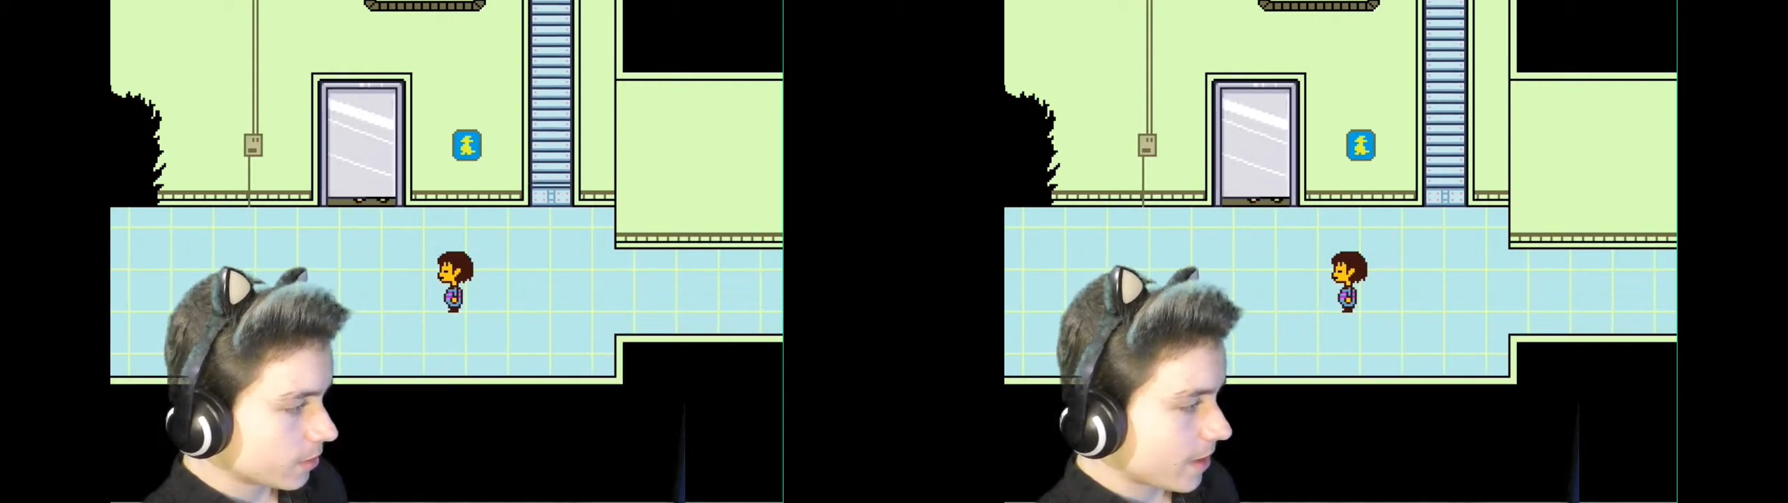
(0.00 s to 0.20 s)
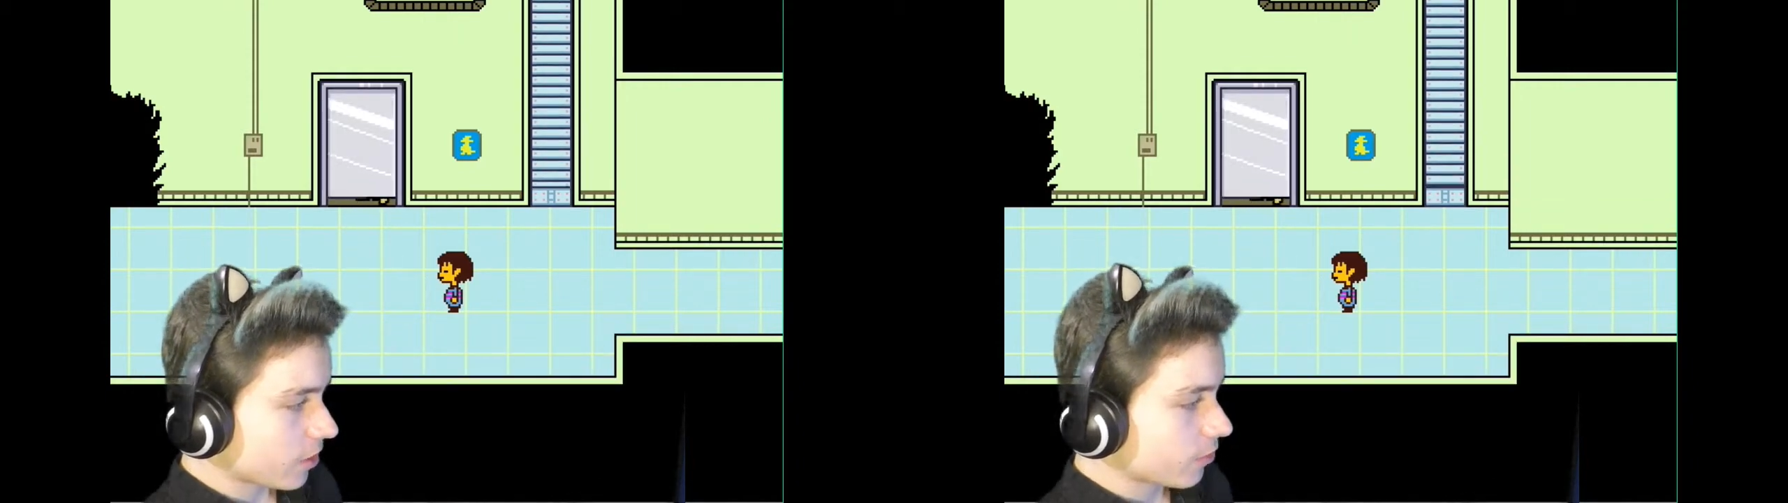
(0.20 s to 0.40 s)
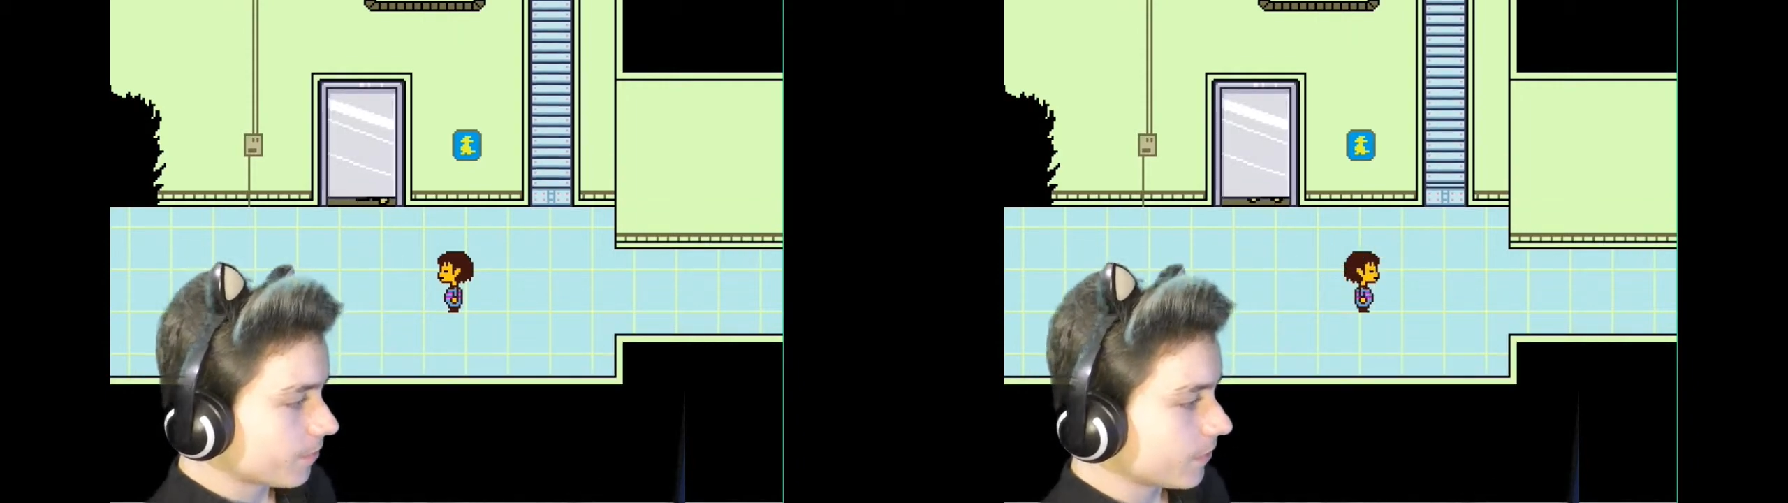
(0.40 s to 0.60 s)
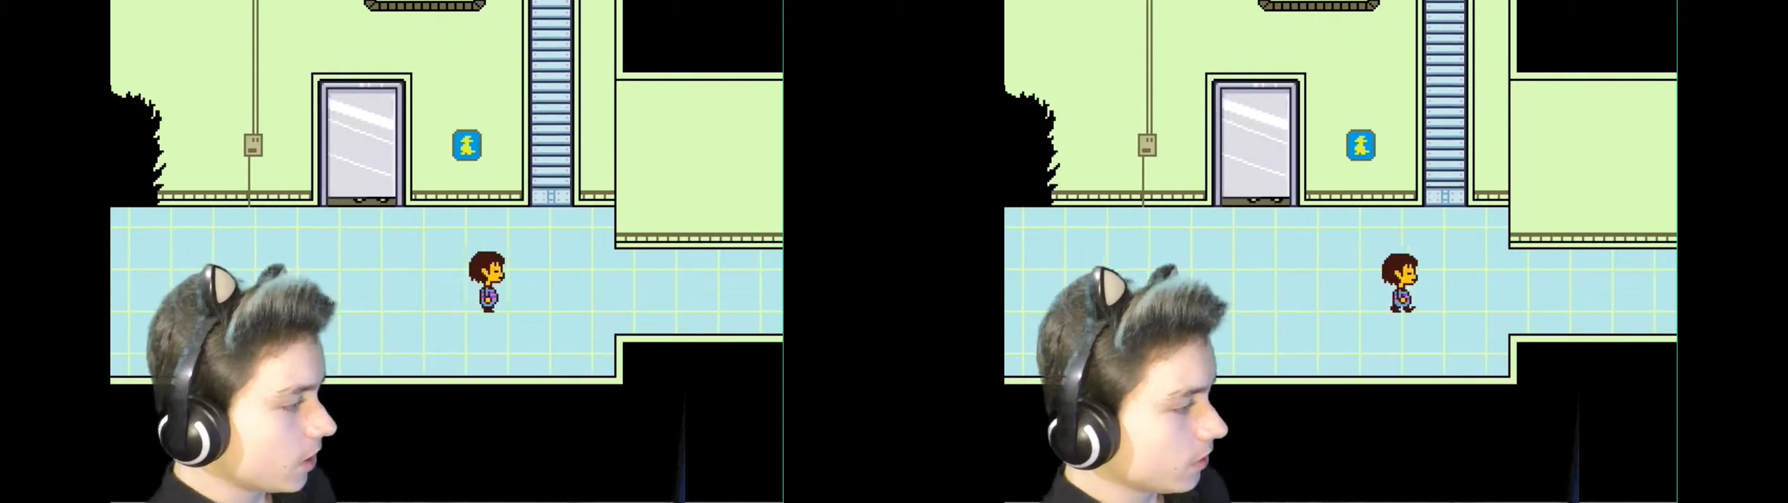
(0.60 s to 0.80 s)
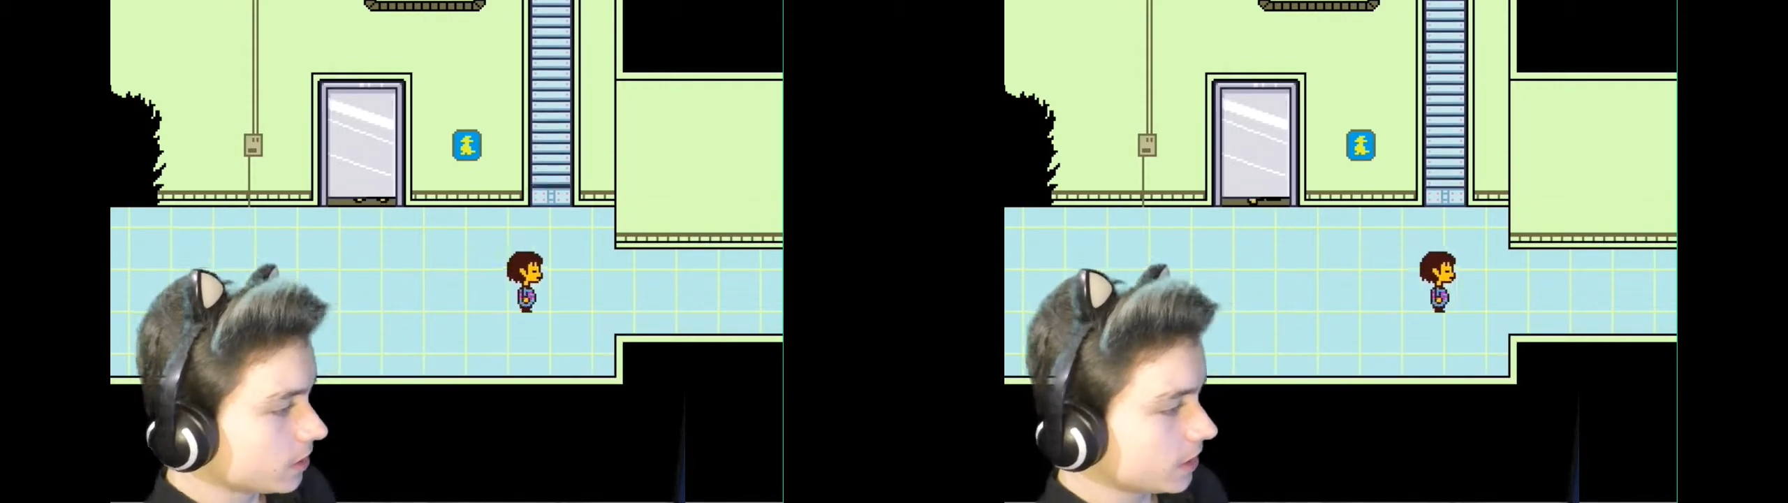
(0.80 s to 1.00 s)
to the bathroom.
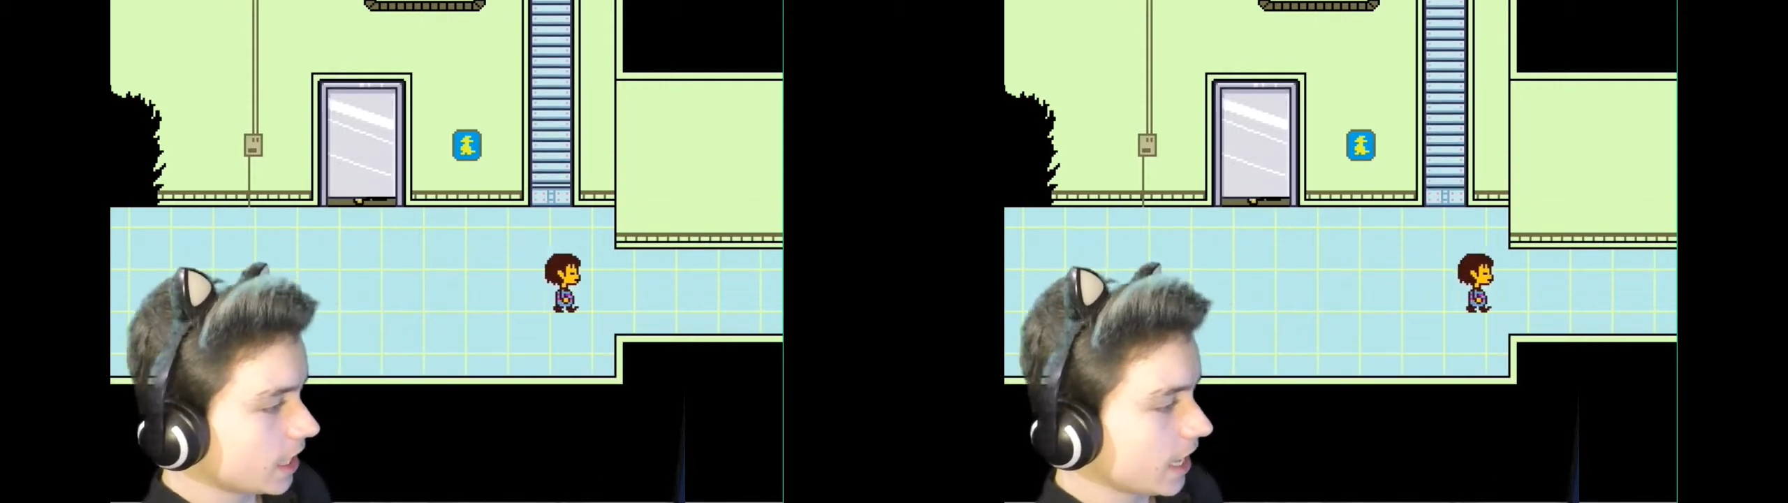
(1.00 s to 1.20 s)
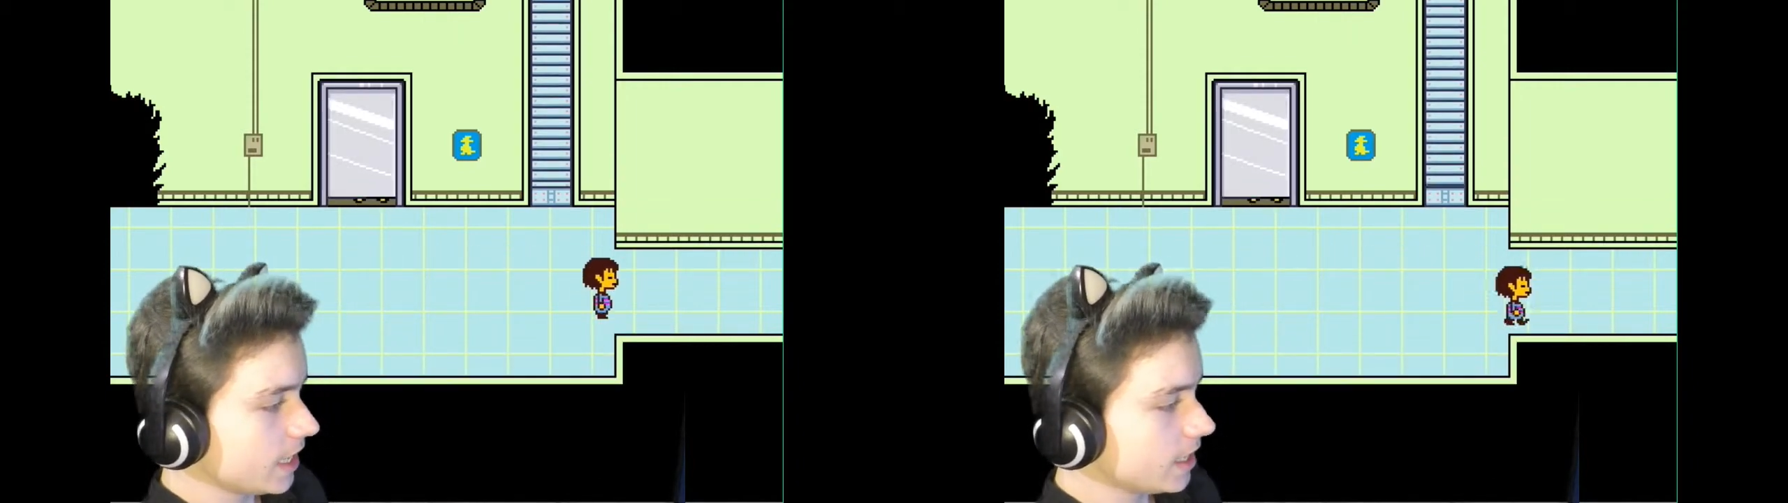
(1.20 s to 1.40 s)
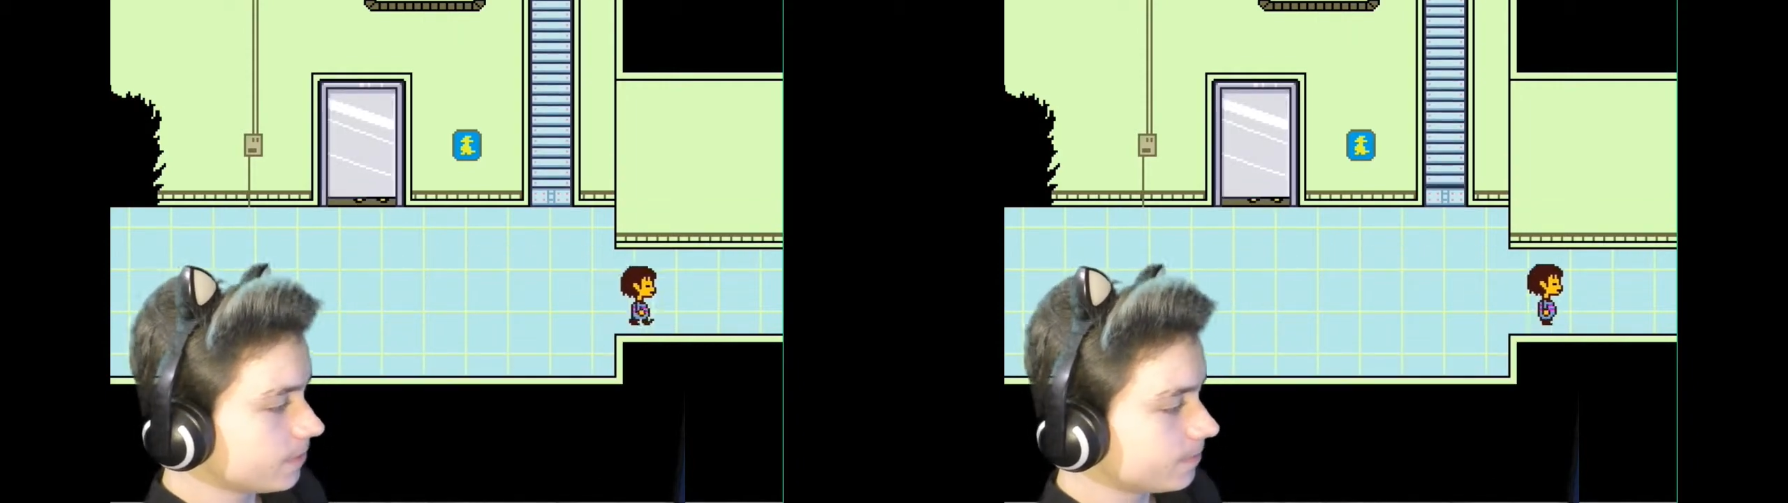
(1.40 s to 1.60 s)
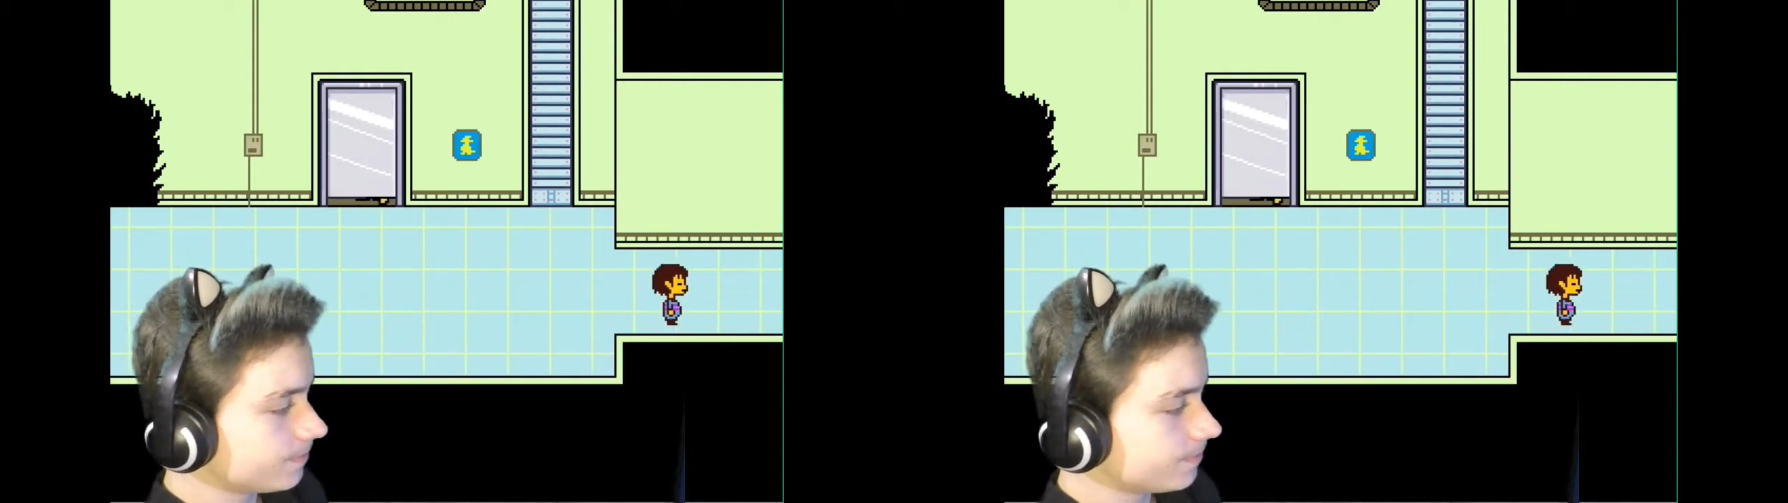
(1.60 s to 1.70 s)
Okay.